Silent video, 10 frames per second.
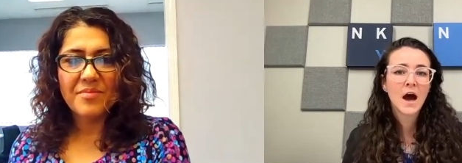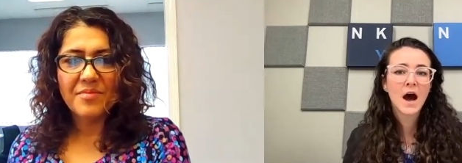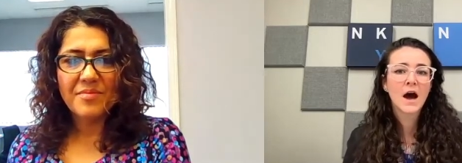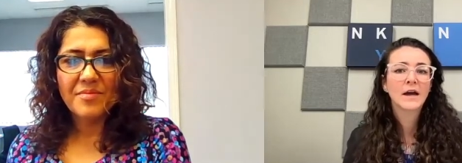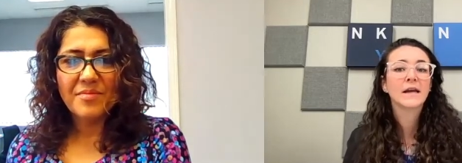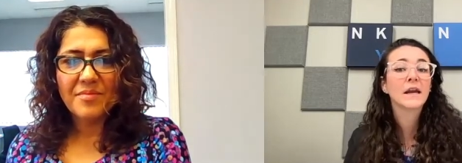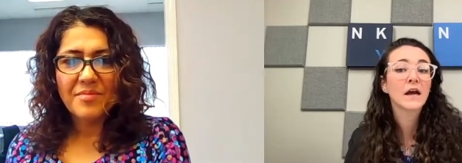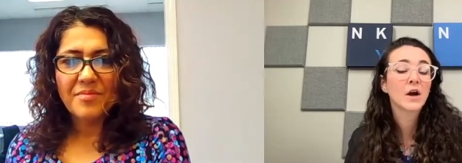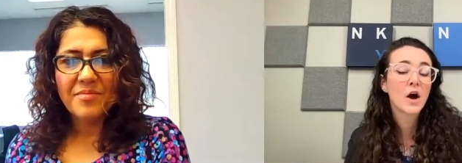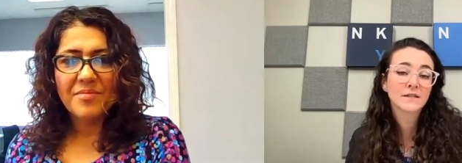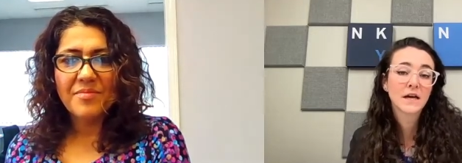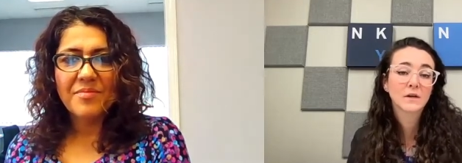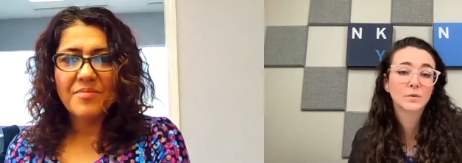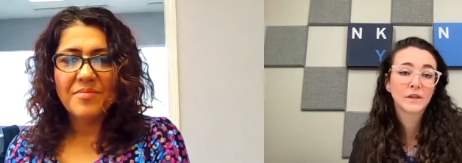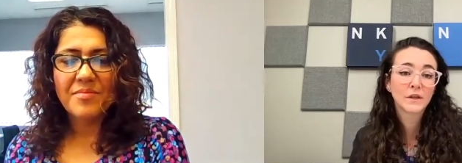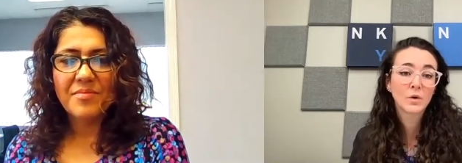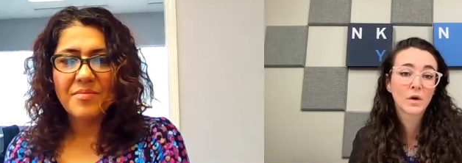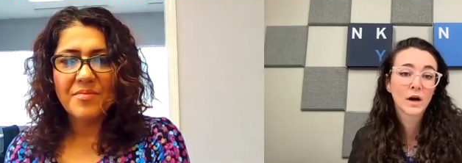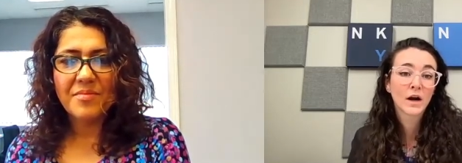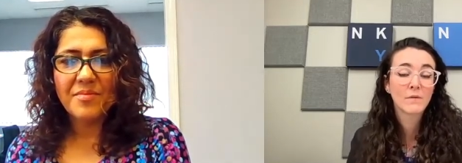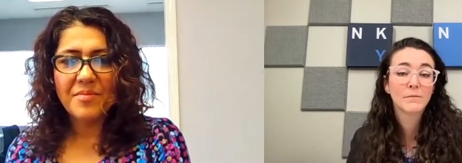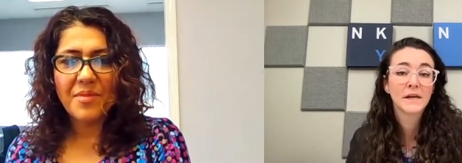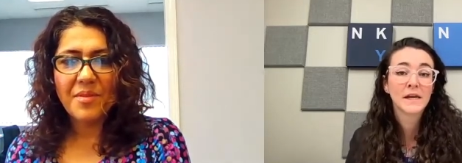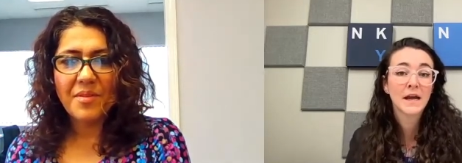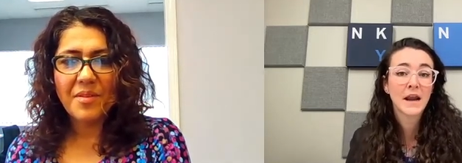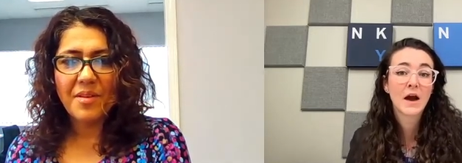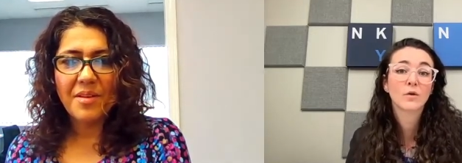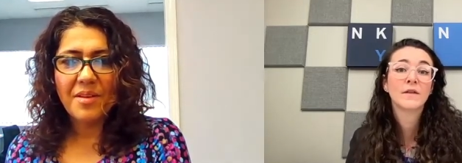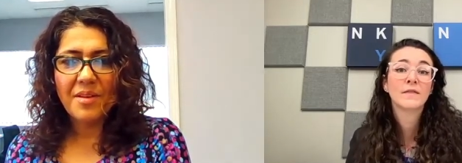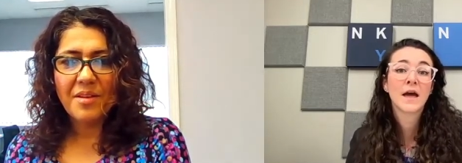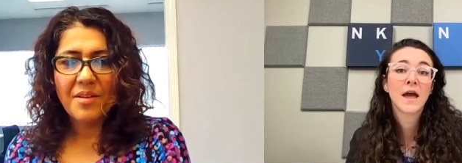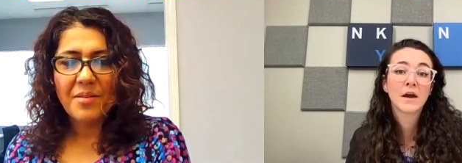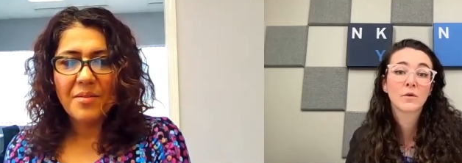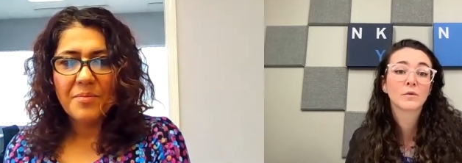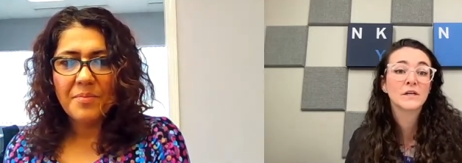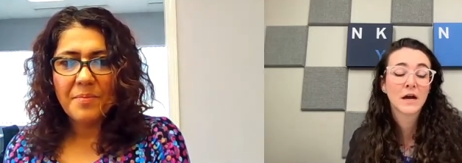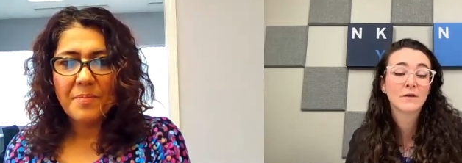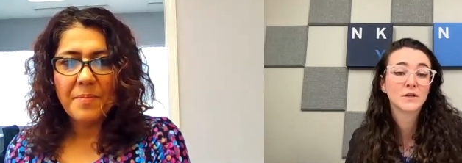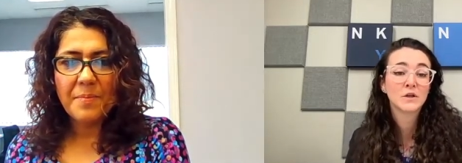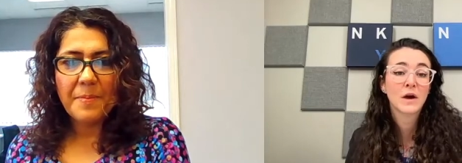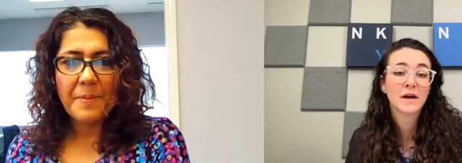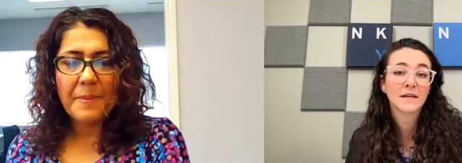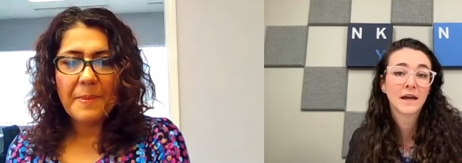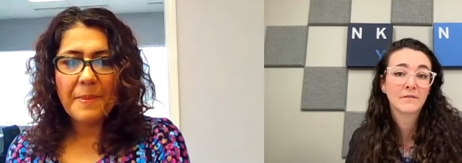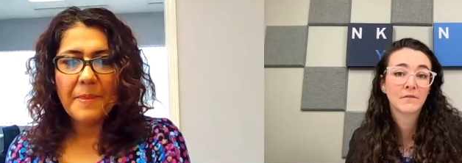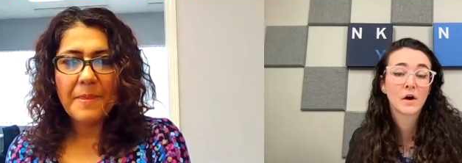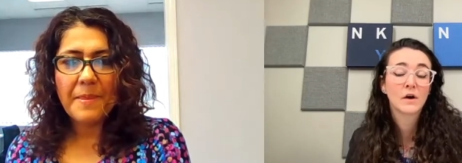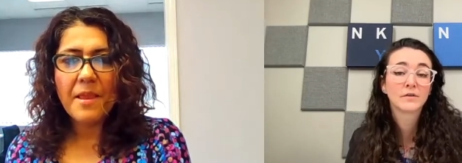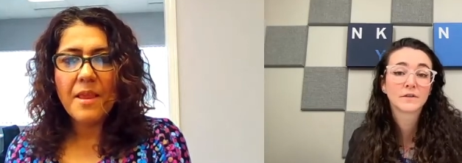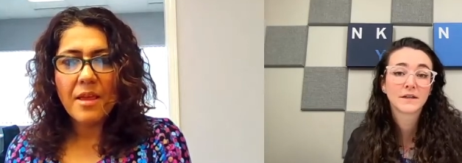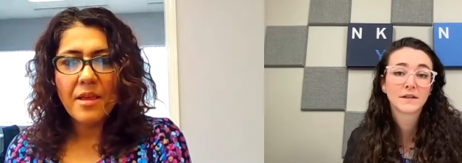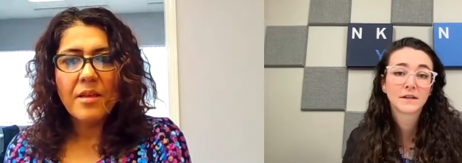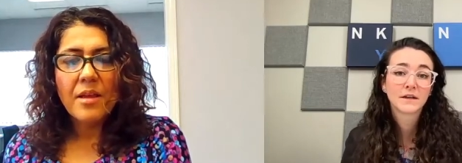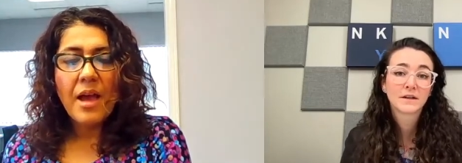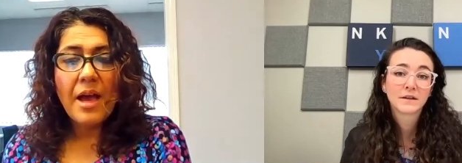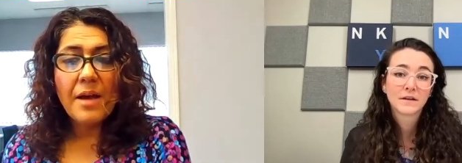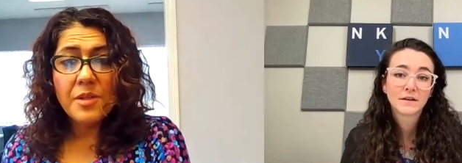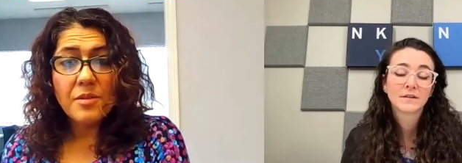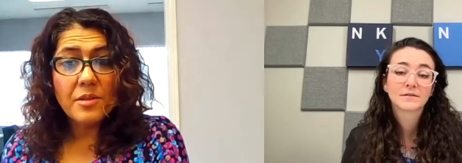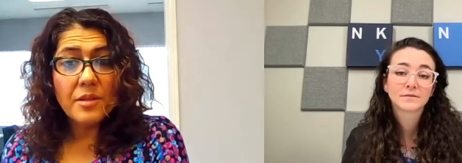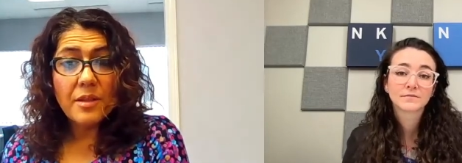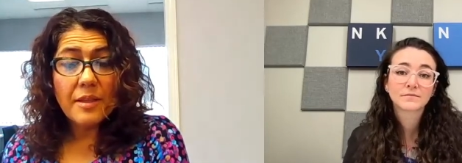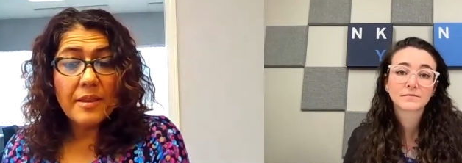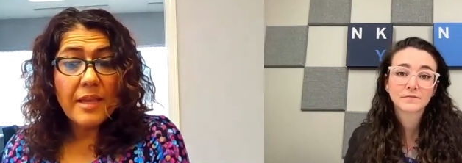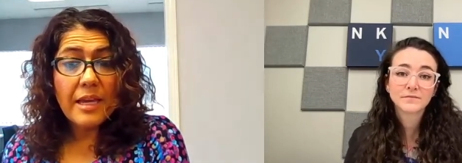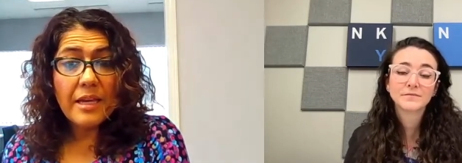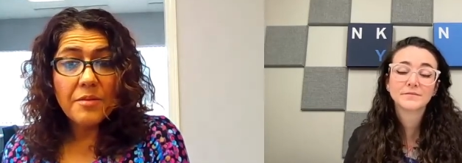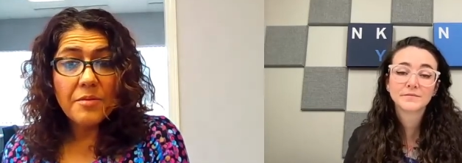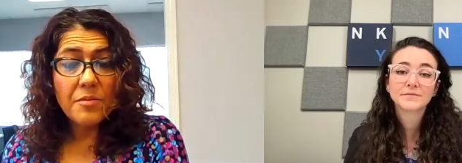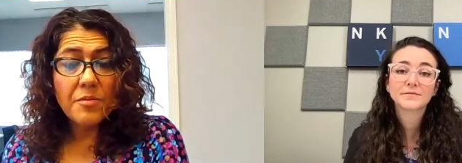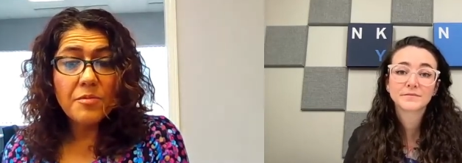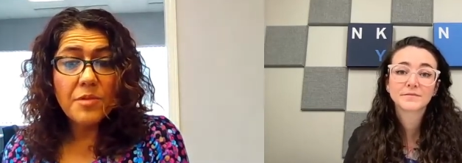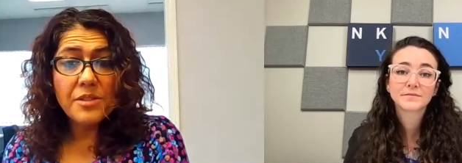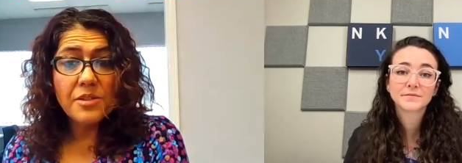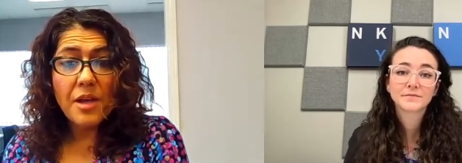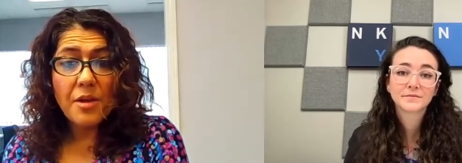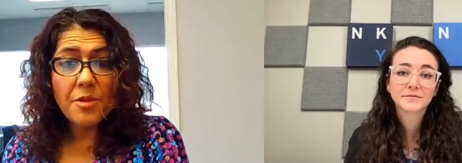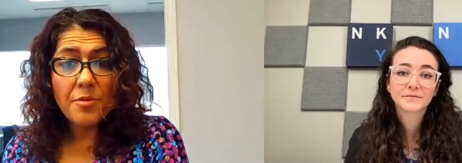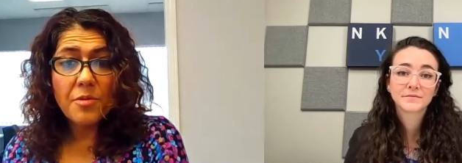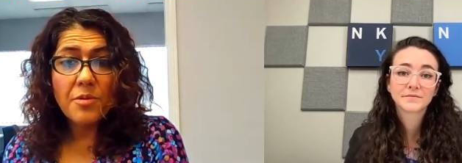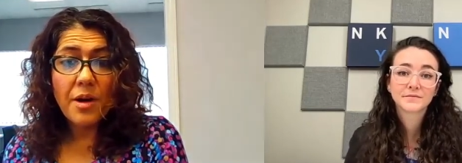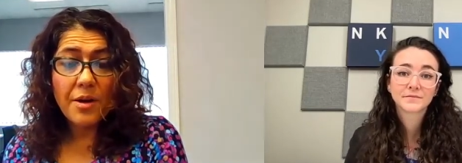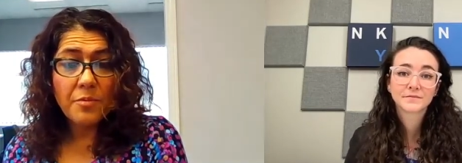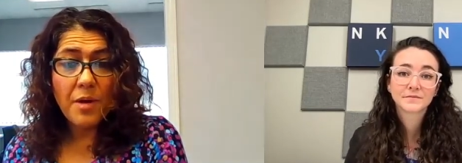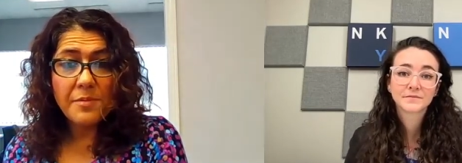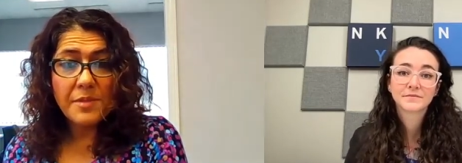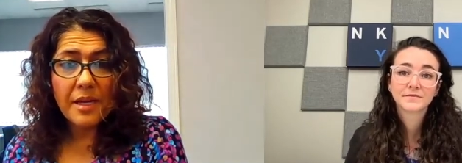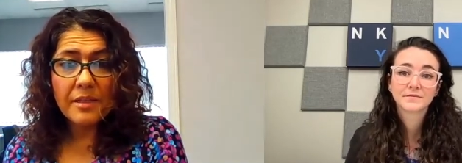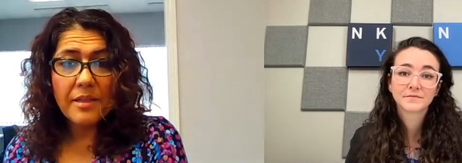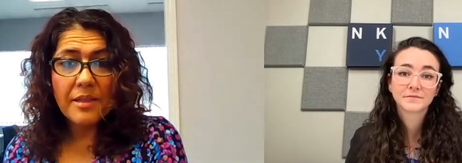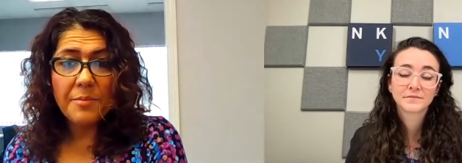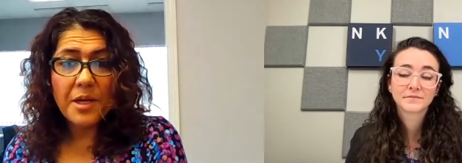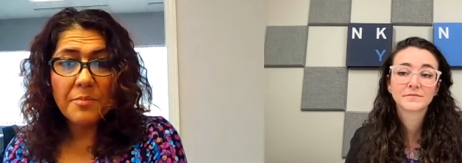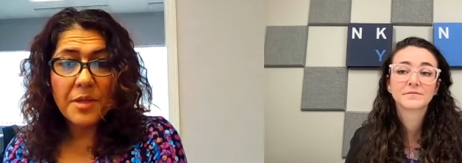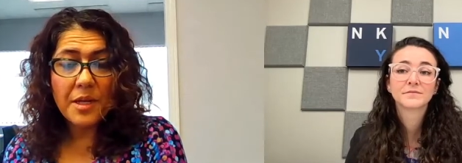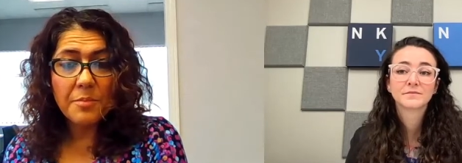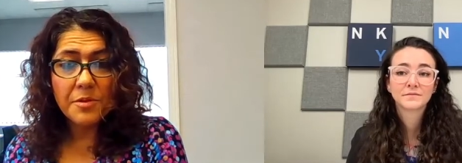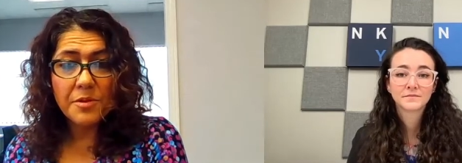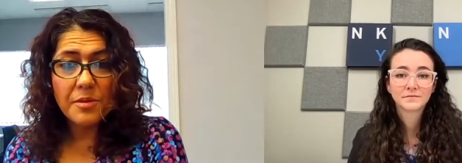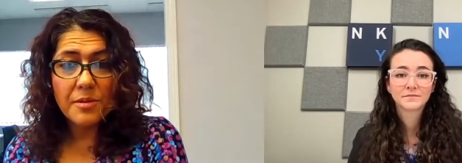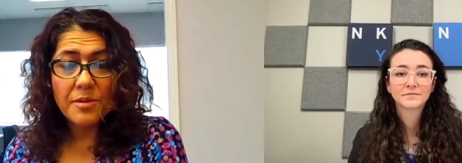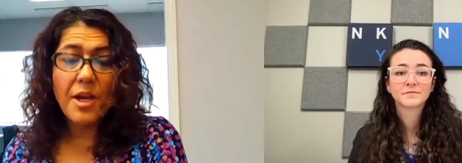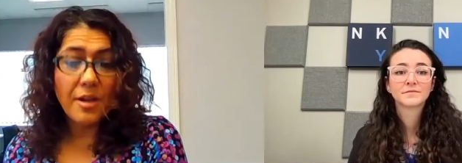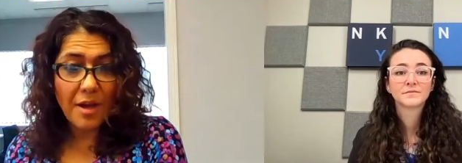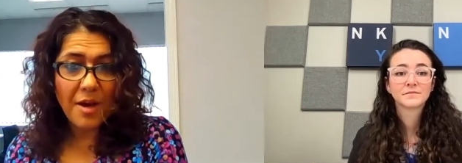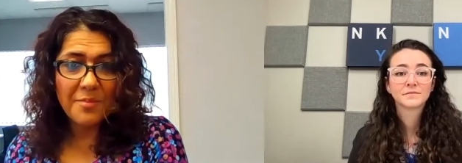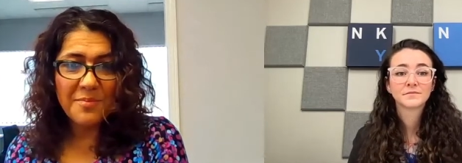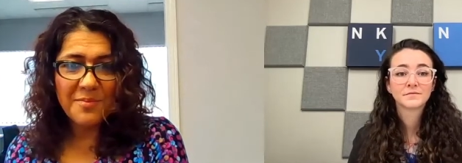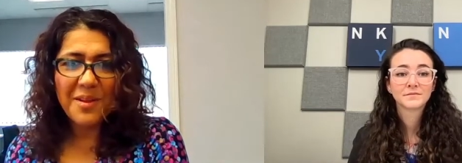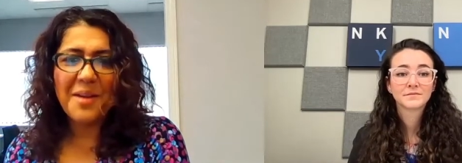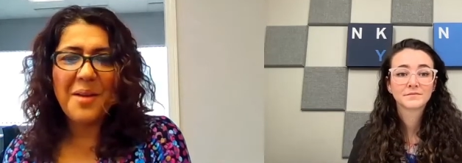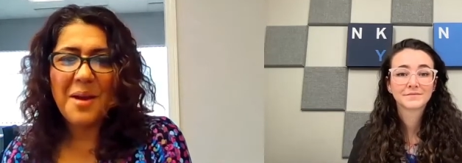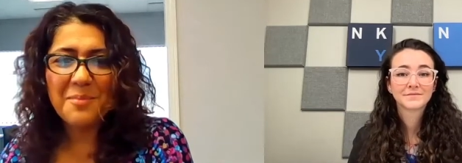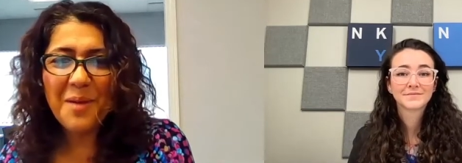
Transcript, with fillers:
Speaker 1: uh, get in contact with your company and how can they reach out to you guys and get involved?
Speaker 2: Absolutely. They can reach us out through our website, lamegamedia.com. I'm,